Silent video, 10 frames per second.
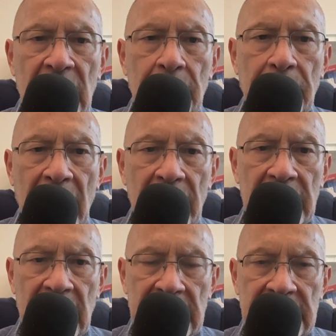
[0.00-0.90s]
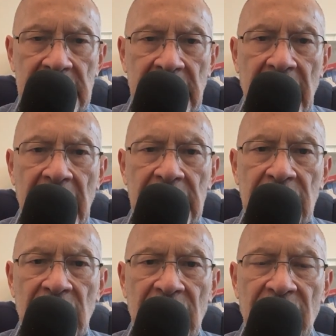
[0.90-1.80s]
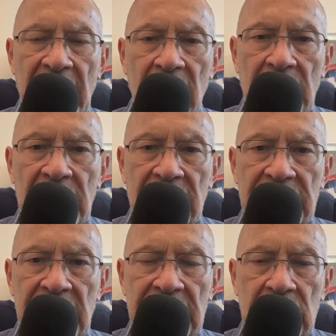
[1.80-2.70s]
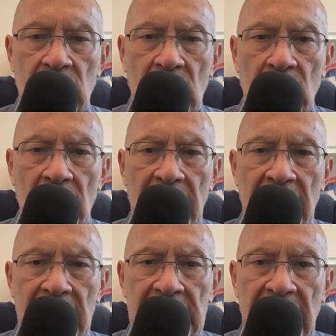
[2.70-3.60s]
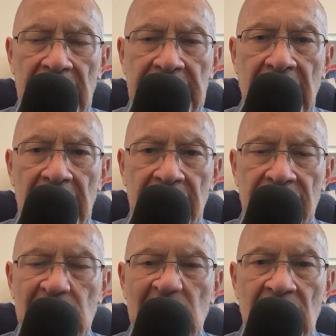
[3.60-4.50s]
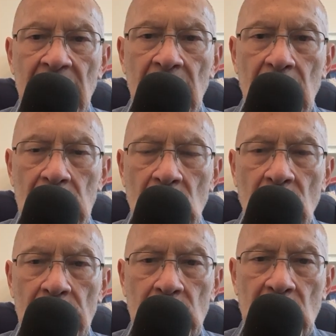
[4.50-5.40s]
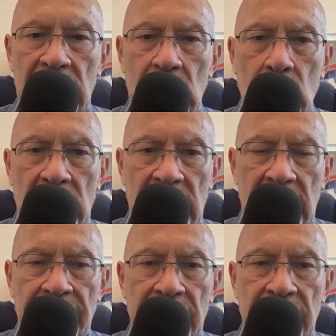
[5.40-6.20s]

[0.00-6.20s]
Paradise. The Age of Unveilment of Genesis 1:1/Aleph. October 2020.